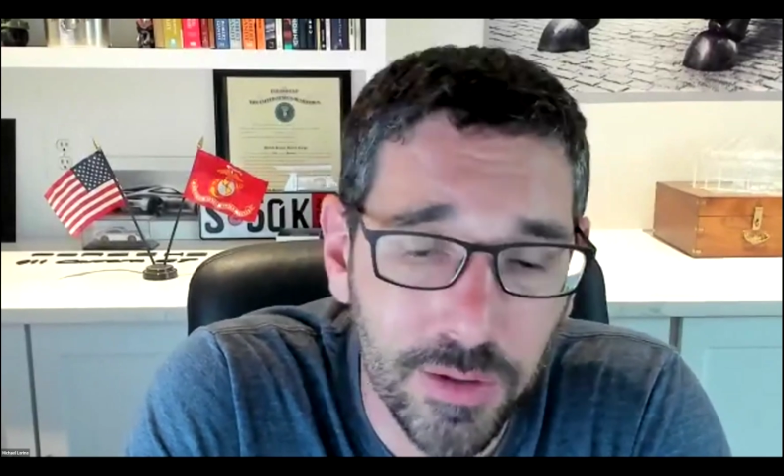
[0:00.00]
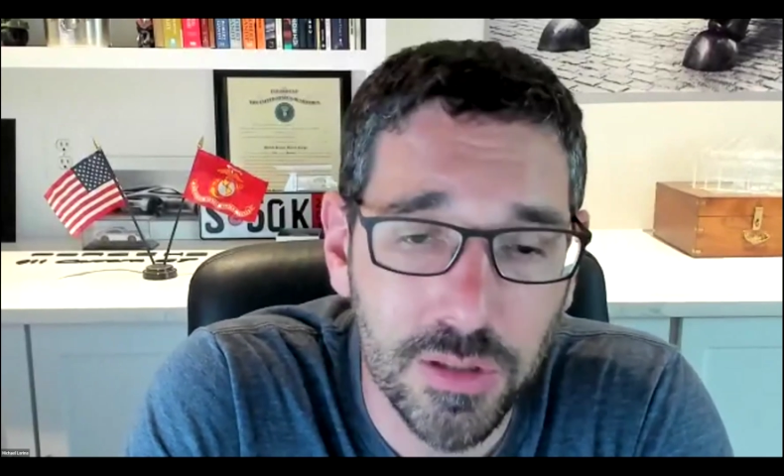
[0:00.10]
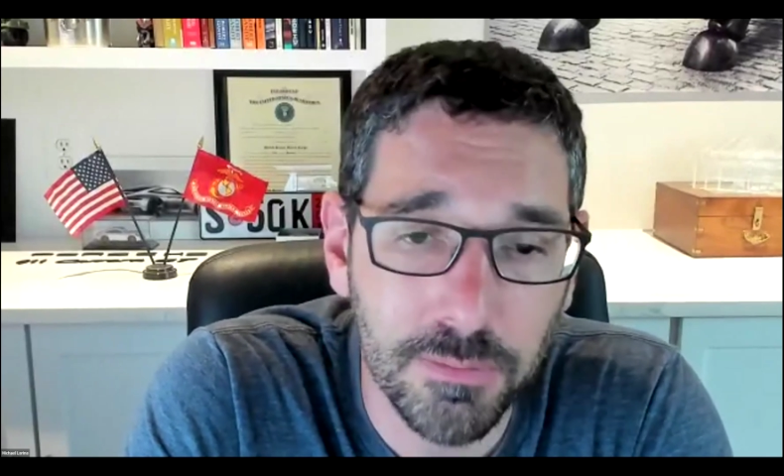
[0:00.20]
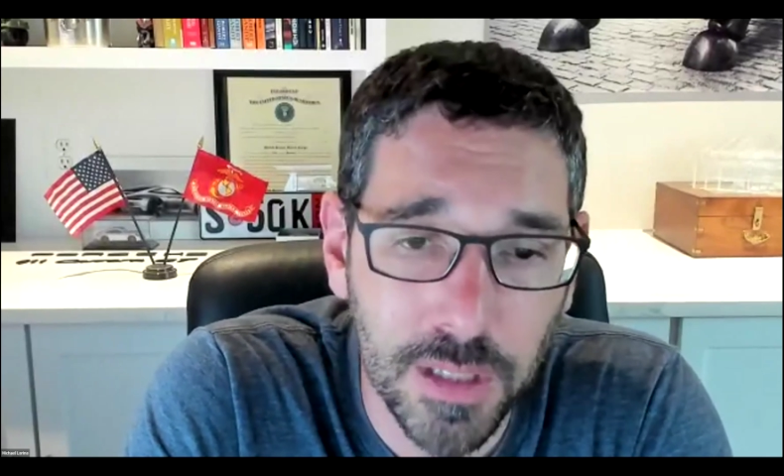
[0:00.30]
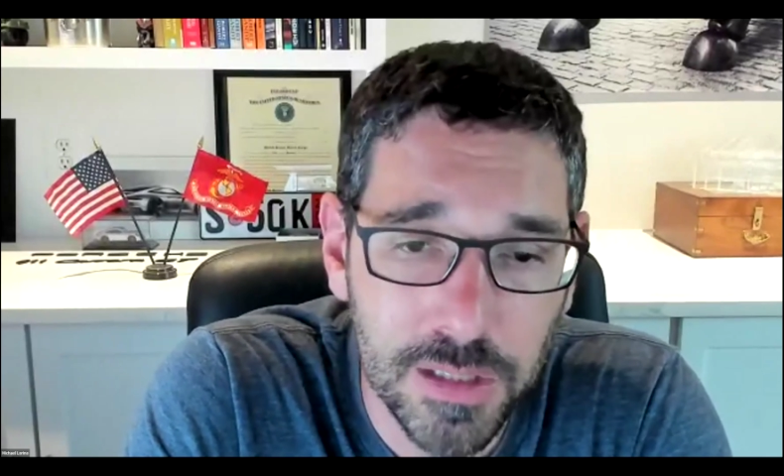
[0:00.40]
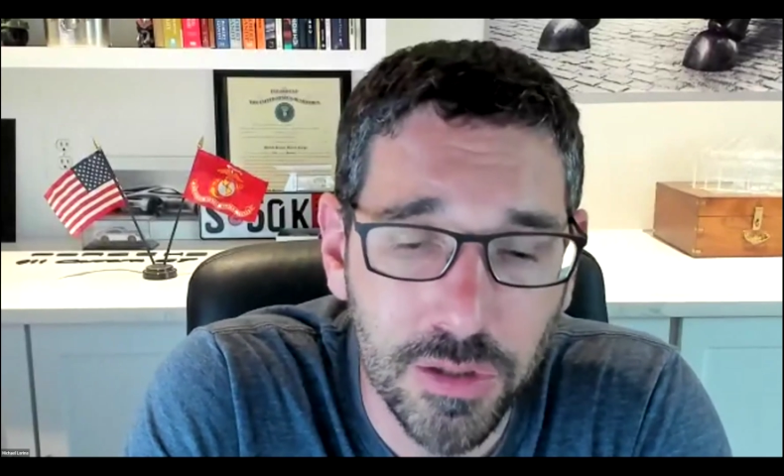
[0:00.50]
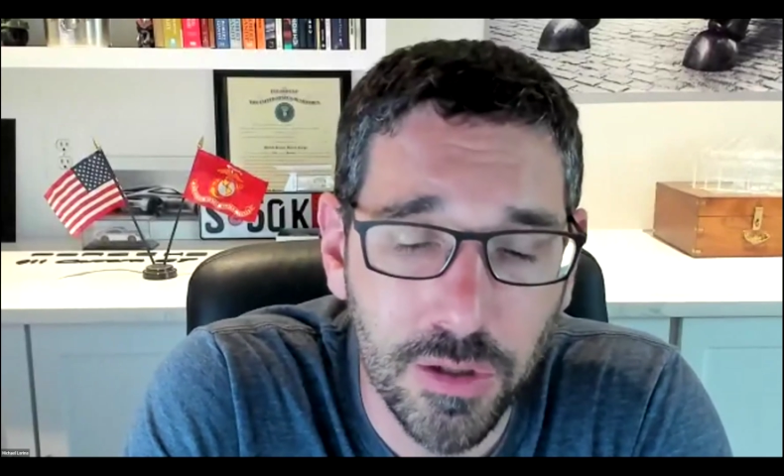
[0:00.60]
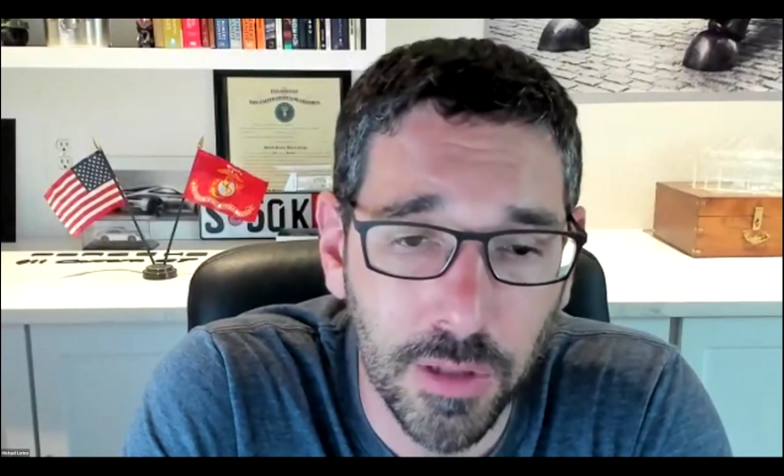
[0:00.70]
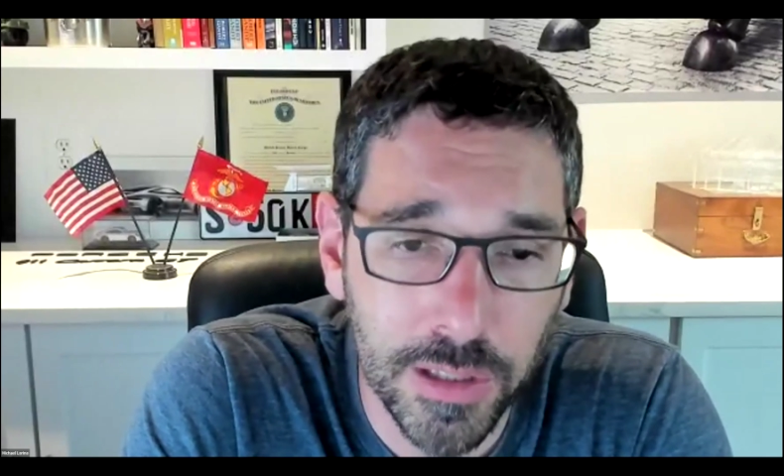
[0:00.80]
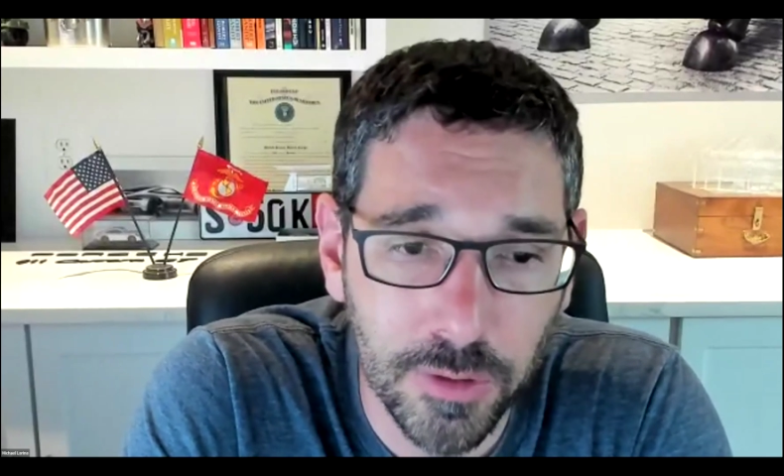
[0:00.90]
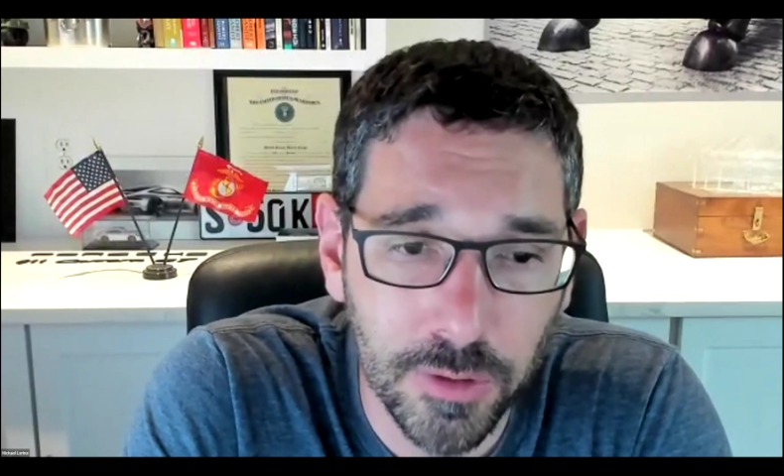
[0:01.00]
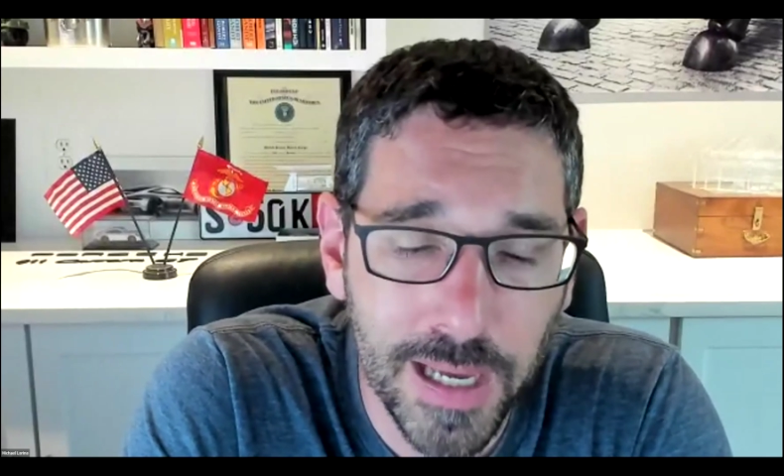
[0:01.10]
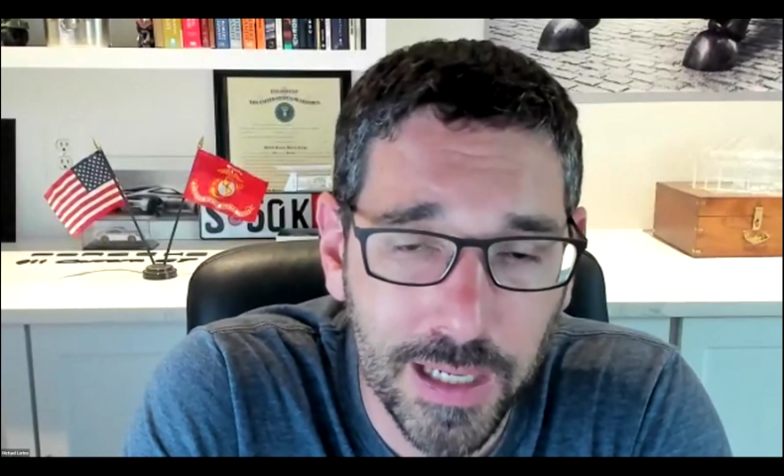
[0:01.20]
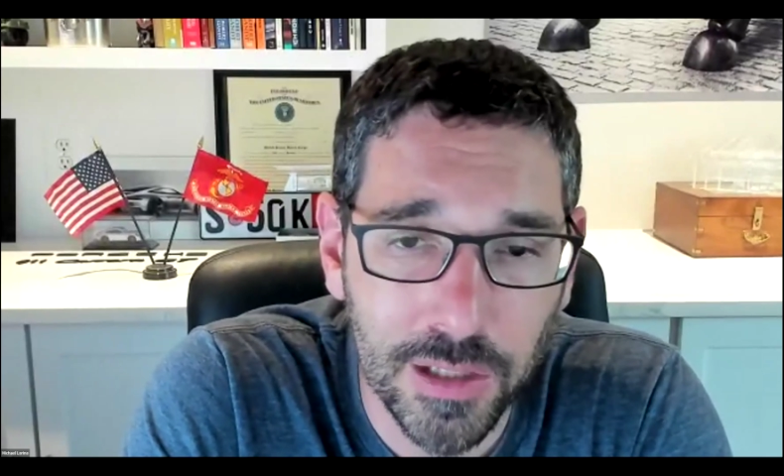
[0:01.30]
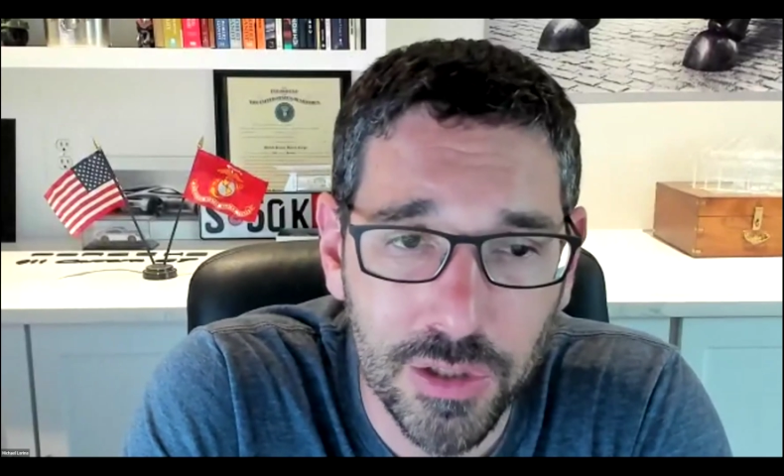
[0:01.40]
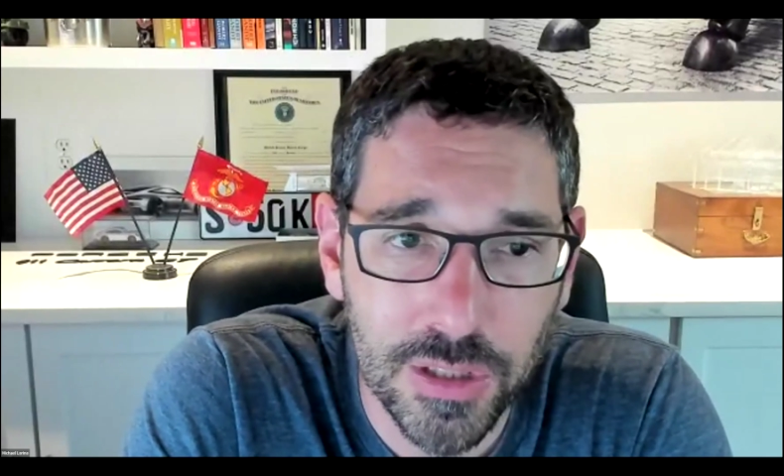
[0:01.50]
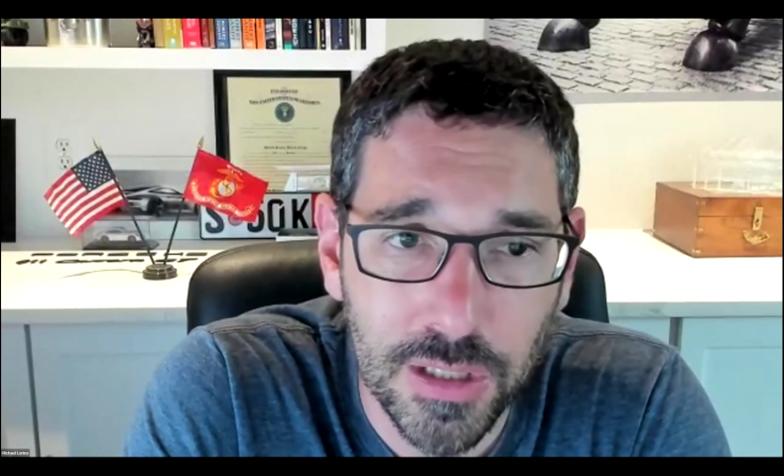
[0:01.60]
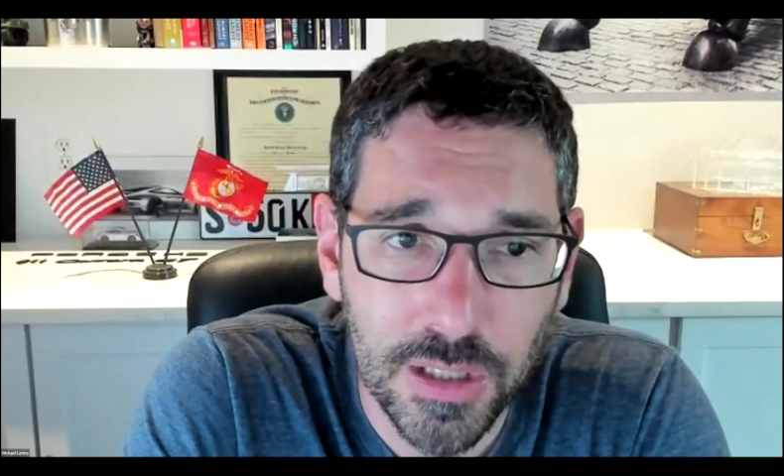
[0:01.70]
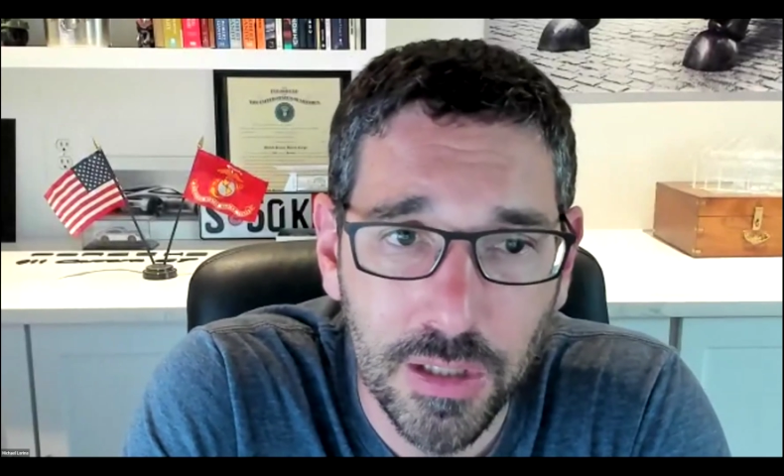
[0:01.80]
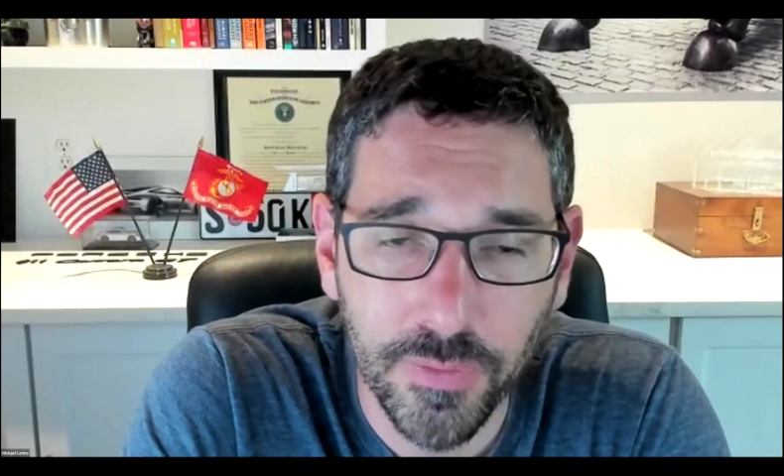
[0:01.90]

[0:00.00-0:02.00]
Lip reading: submits their lender package